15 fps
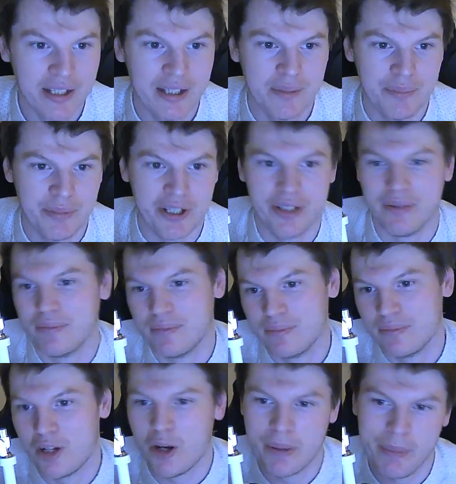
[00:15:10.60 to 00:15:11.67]
But
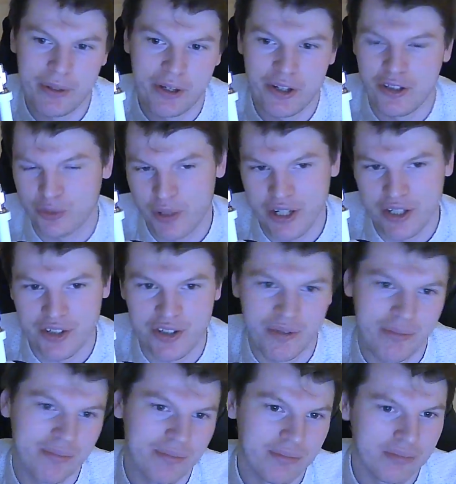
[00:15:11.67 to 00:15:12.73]
are people going to switch?
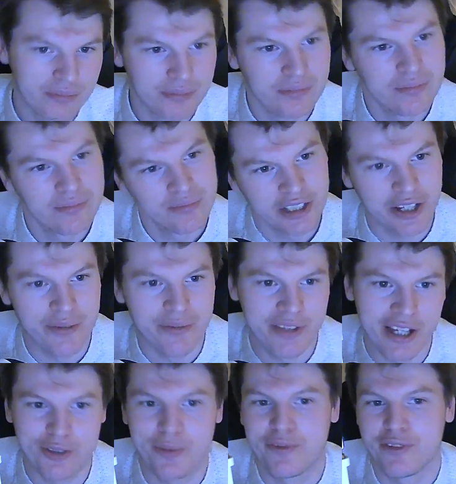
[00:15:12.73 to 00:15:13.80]

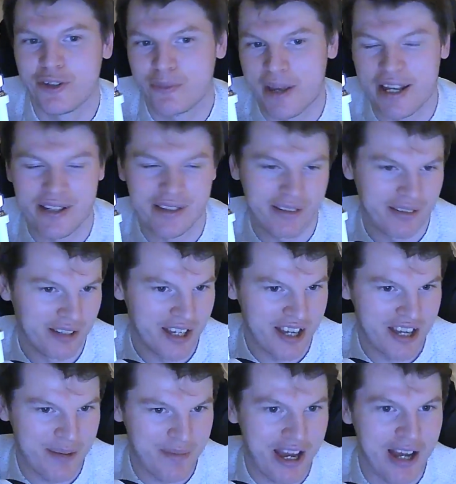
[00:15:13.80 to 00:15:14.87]
That's up for debate.
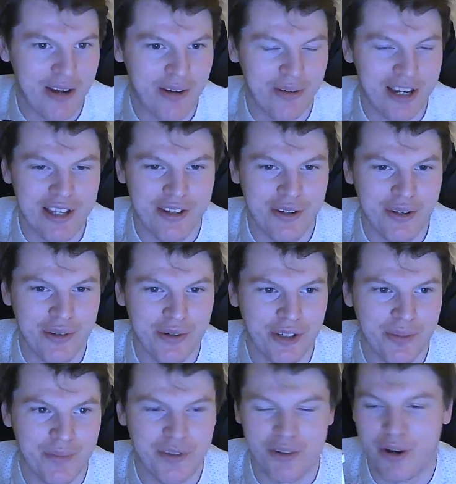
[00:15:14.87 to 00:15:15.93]
I'll let you come
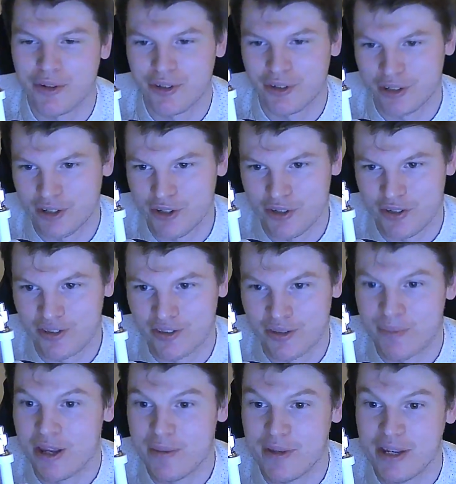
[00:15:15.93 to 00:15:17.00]
to your own conclusions and
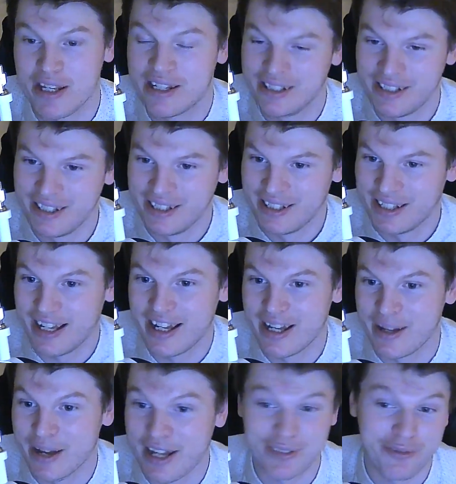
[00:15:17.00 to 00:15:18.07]
maybe
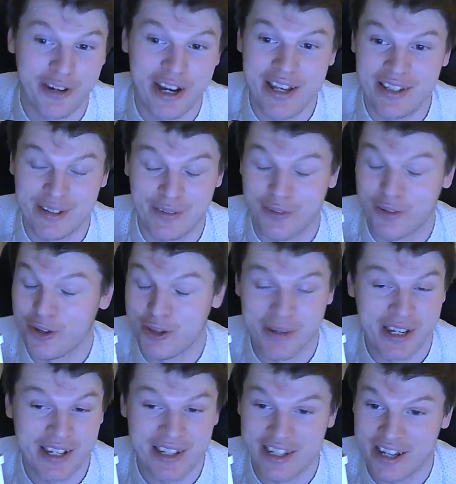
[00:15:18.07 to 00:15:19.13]
ask friends if you've got them in
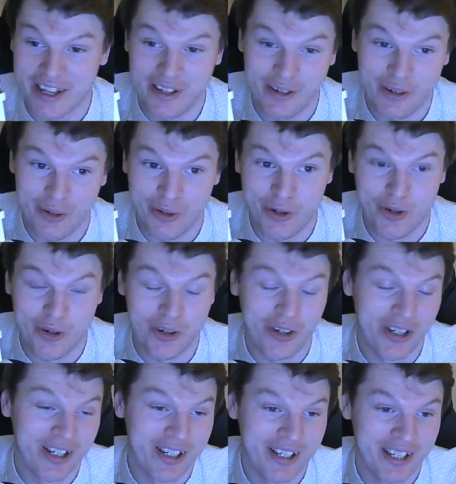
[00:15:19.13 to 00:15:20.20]
India, or
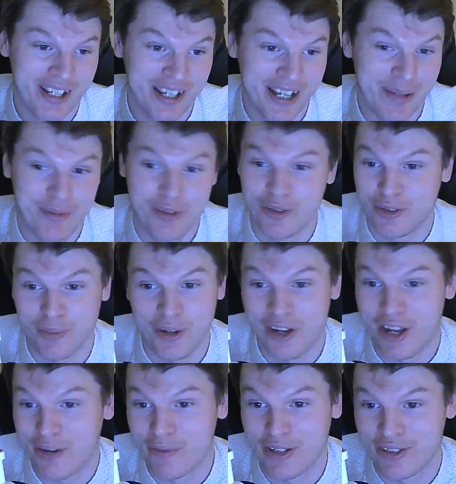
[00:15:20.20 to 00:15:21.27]
do some
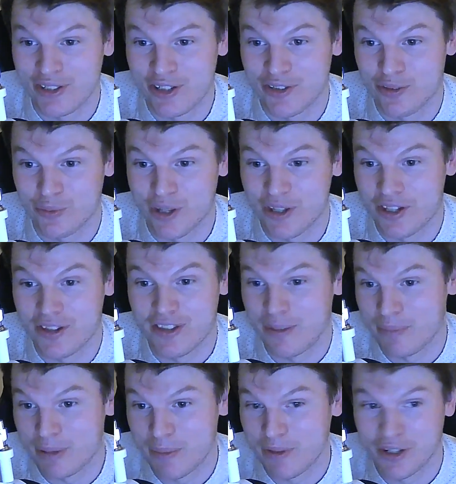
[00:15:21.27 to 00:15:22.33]
online research as whether you think
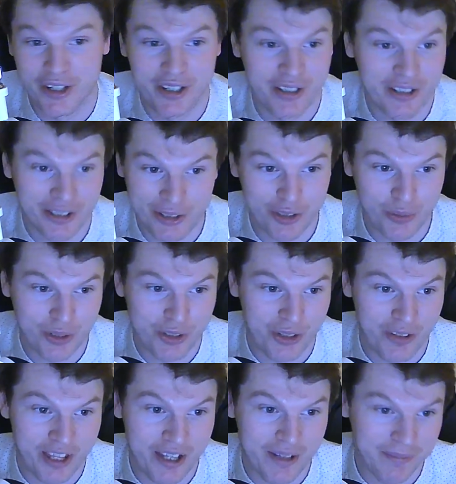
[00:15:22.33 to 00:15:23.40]
people are going to switch on
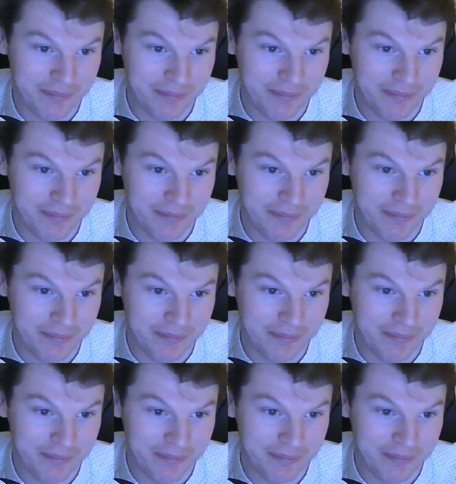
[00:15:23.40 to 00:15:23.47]
that.